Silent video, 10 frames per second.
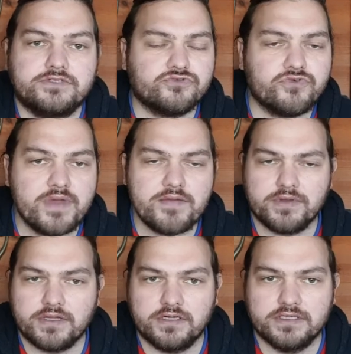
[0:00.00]
Just
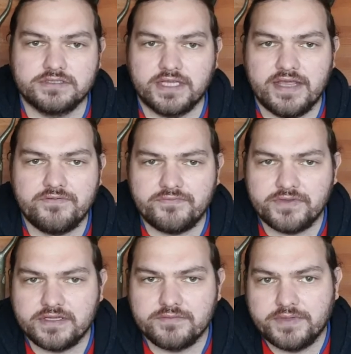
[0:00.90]
remember, guys,
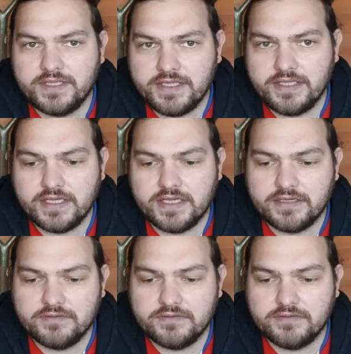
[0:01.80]
everything can be